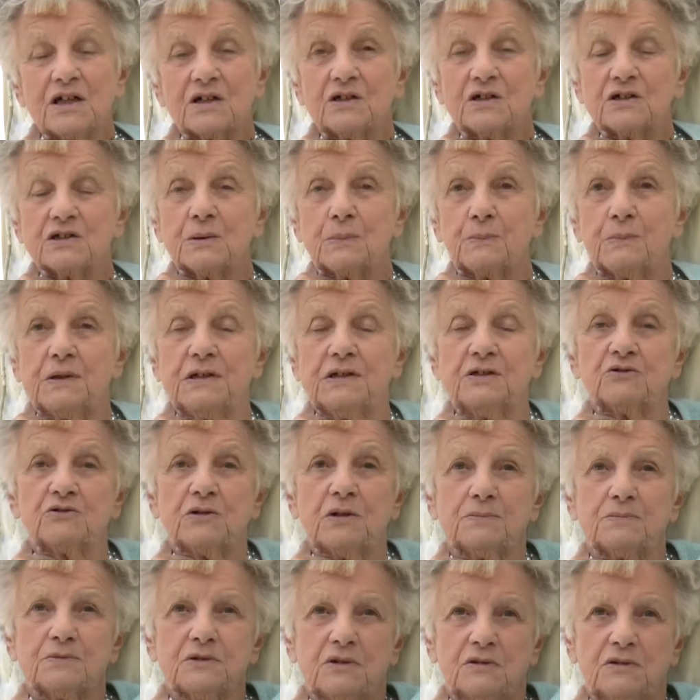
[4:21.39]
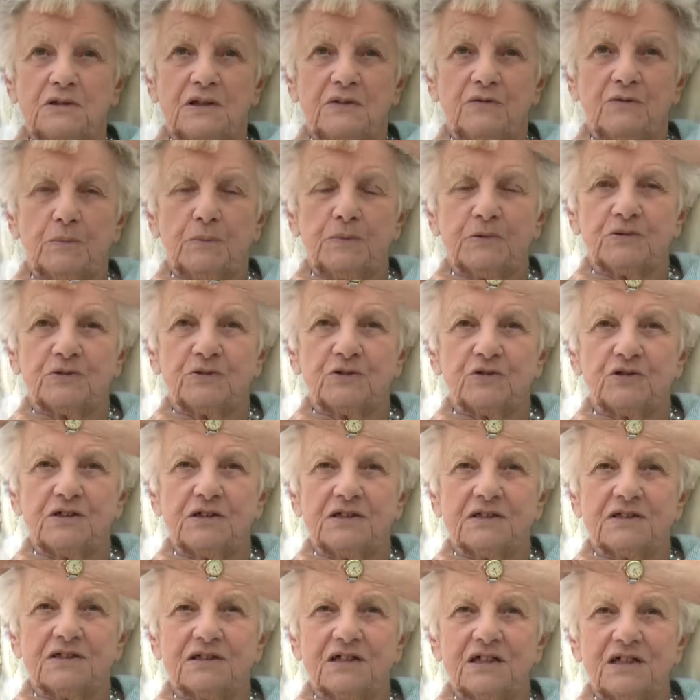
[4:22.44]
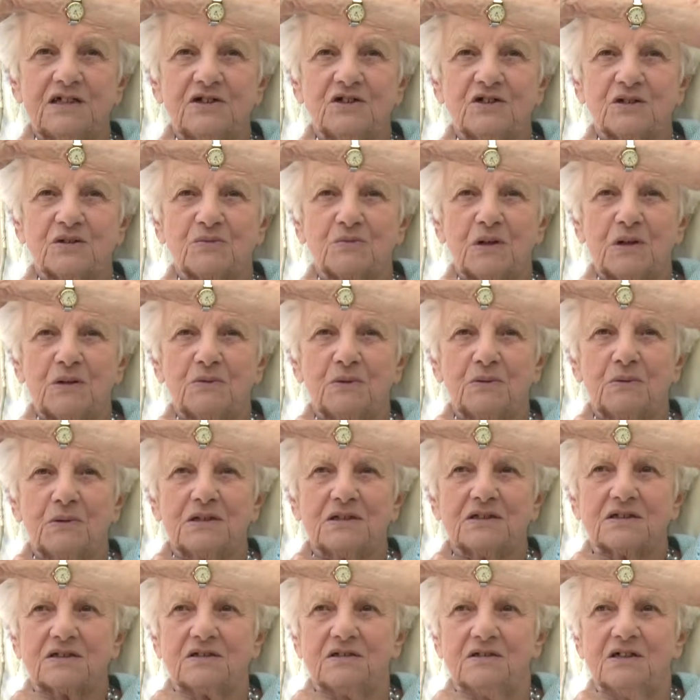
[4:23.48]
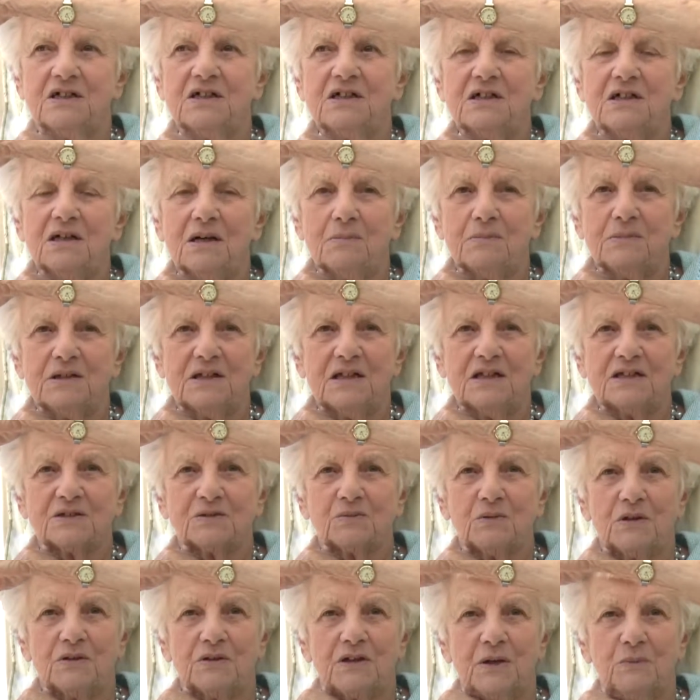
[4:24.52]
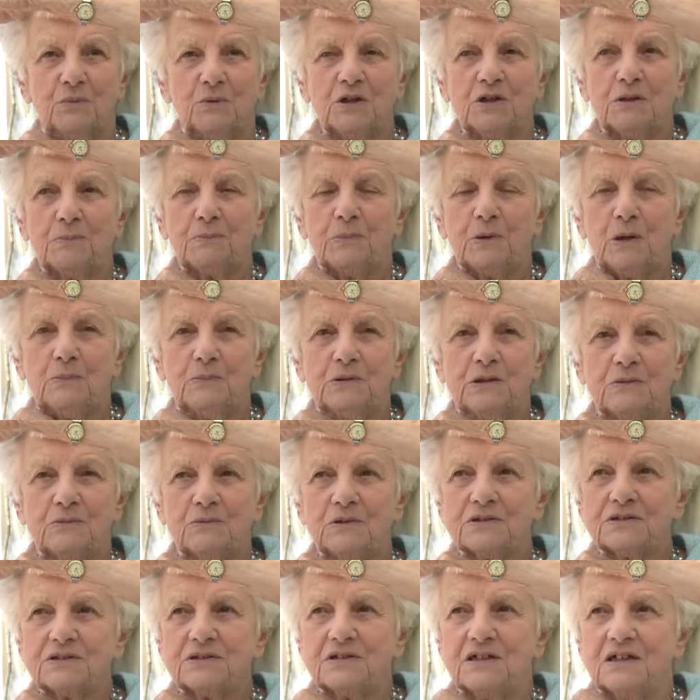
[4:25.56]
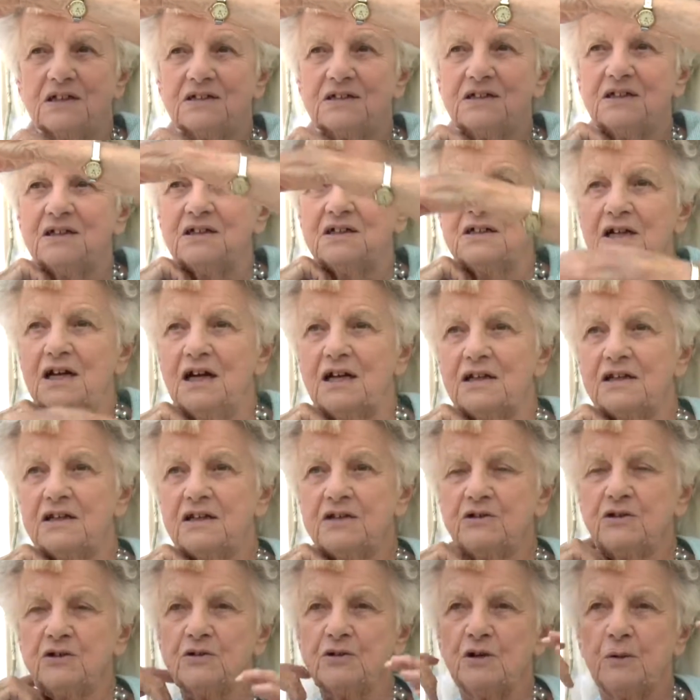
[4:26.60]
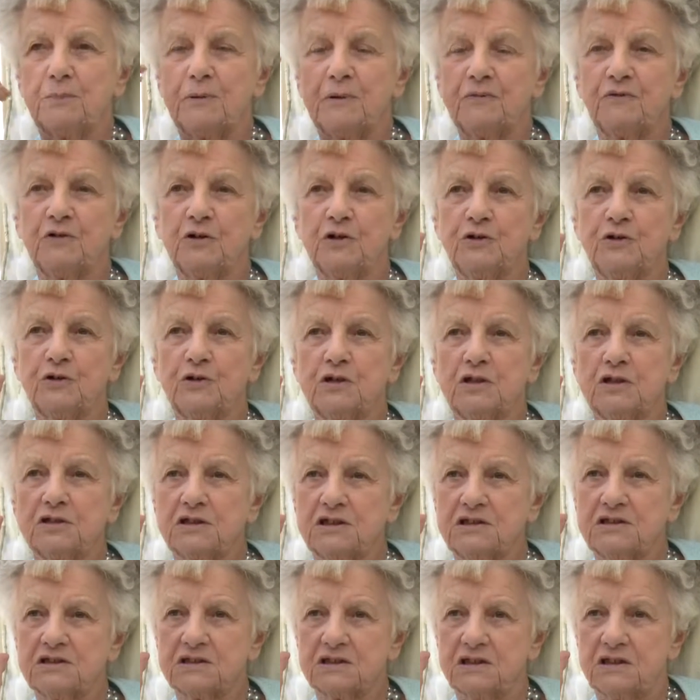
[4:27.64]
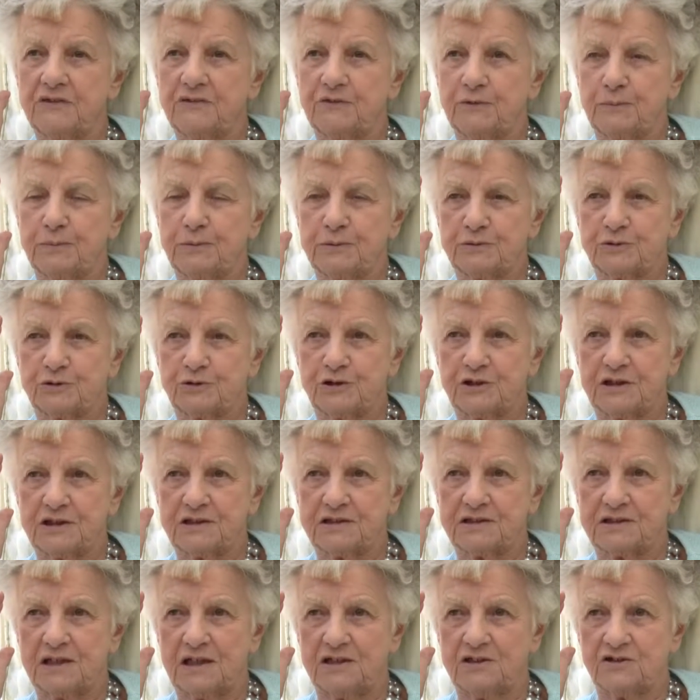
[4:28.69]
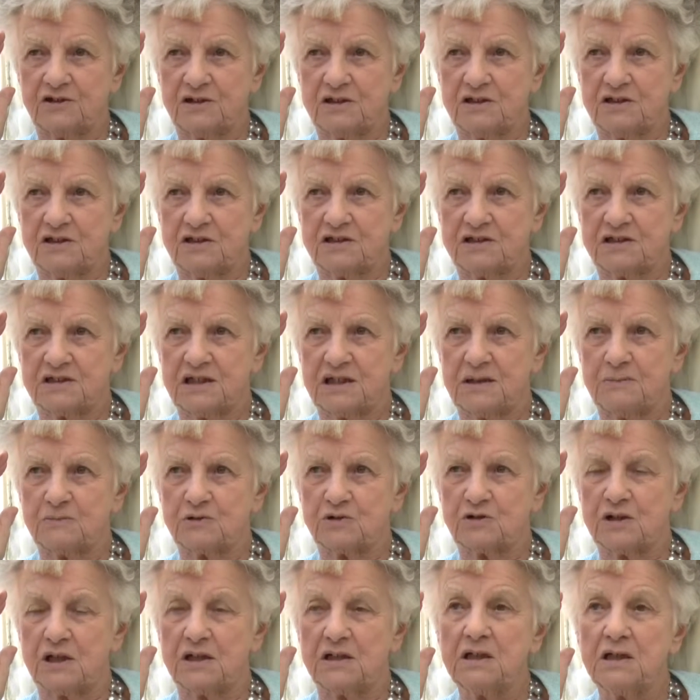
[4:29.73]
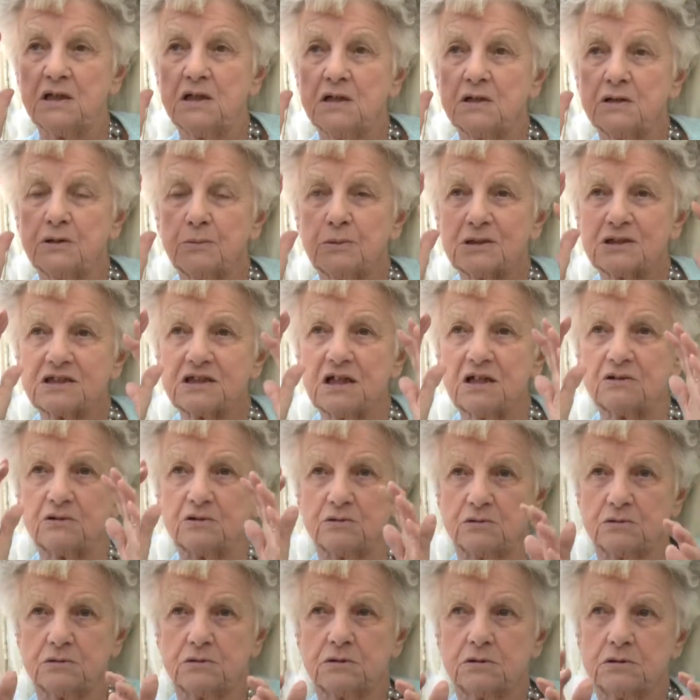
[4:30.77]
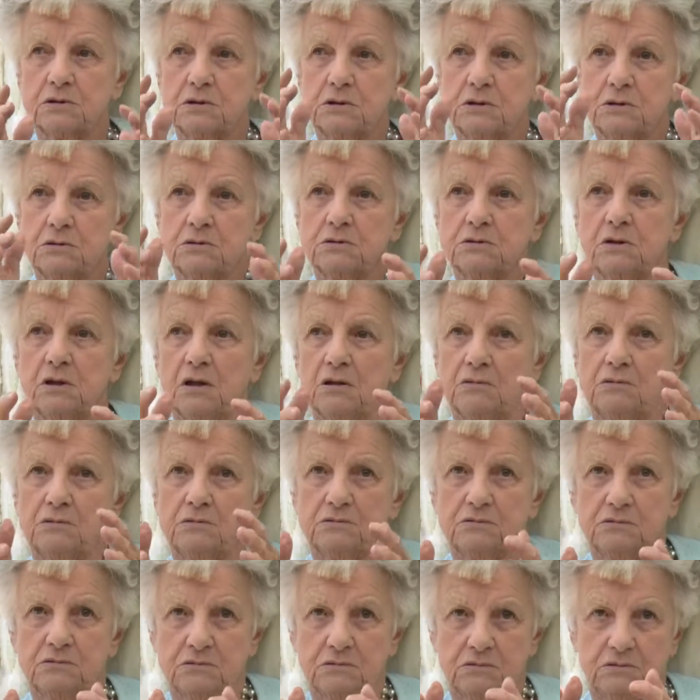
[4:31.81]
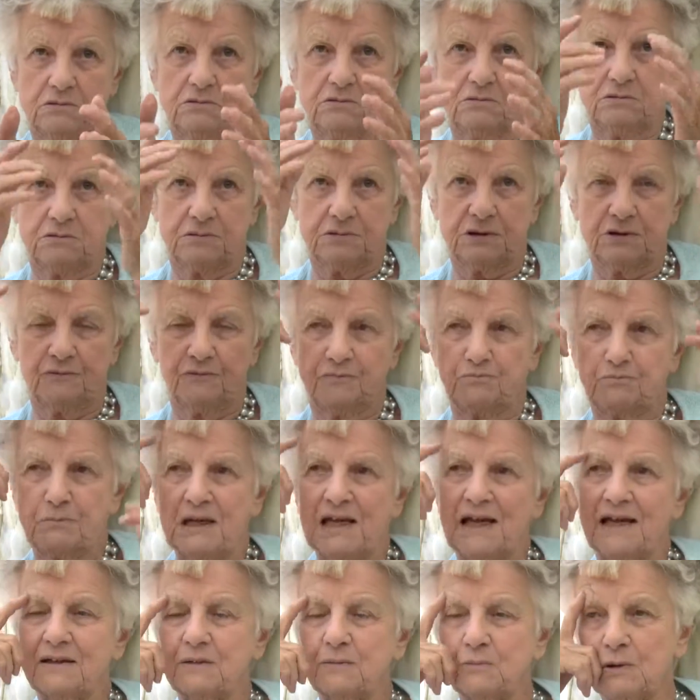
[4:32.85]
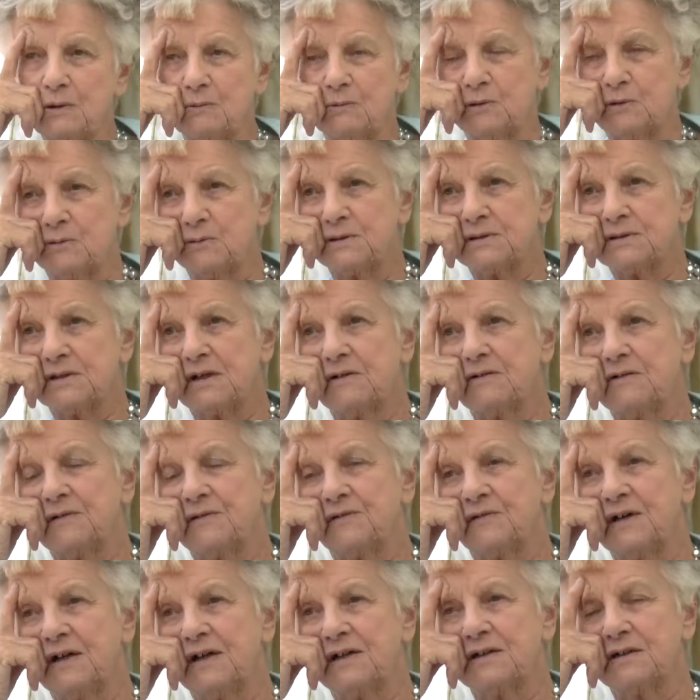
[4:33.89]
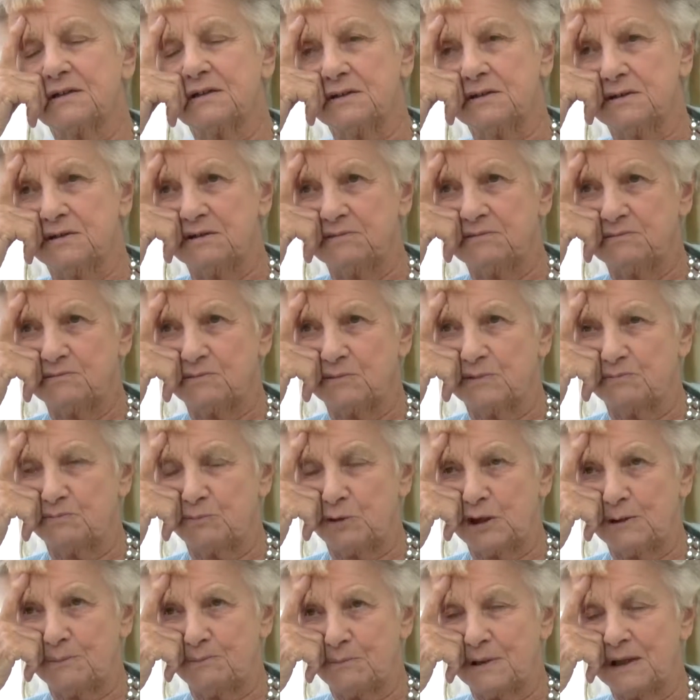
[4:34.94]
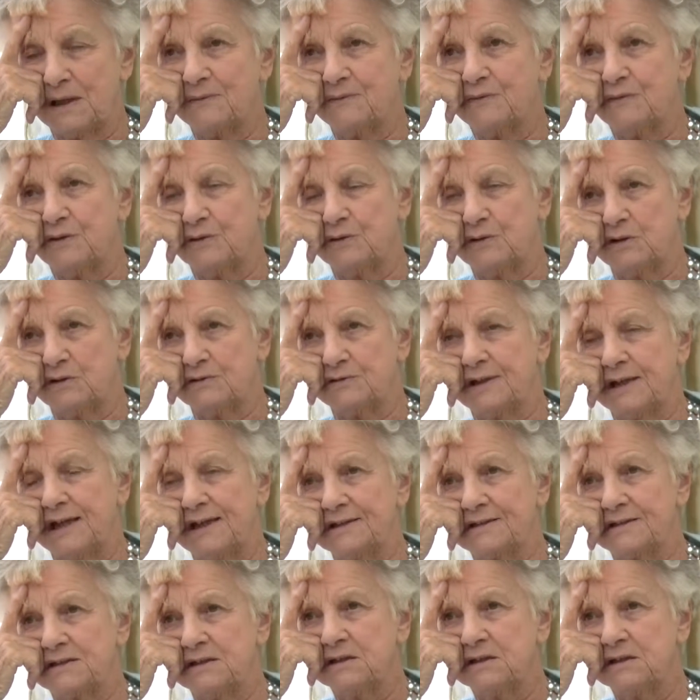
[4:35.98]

Well, it could have been dropped on Liverpool Street Station, where we went to. I mean, that's what they were bombing, wasn't it? And, you know, before you got into Liverpool Street Station in the steam train, there were tunnels, you know, black, and we were always terrified that one might fall on that